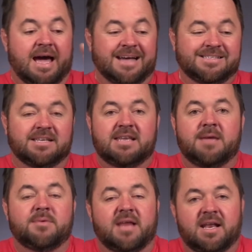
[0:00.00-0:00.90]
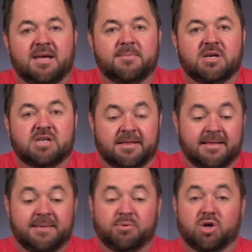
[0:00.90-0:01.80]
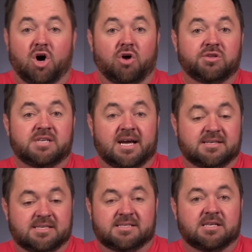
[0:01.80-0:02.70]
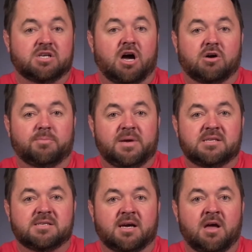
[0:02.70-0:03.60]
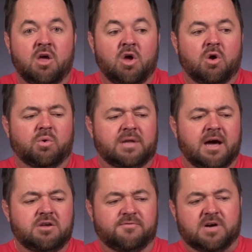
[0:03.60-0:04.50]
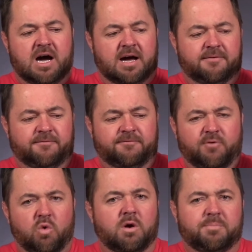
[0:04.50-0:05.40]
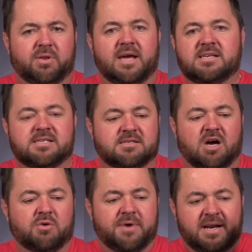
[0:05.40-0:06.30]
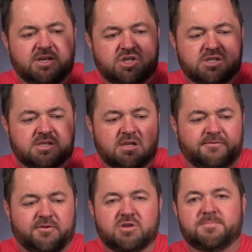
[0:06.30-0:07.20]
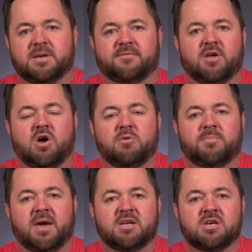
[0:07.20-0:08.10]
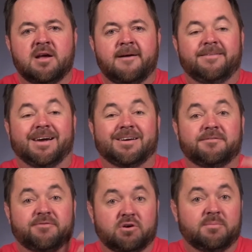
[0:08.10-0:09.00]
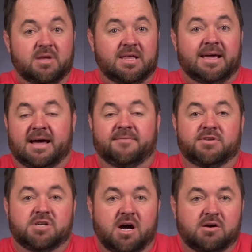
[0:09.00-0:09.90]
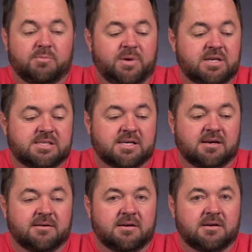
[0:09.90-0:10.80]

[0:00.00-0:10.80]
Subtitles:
as the name of that image, and then they put alt text that said taco pizza. Well, now you've got 4 places already just in the first bit of the homepage that confirm that they have the taco pizza.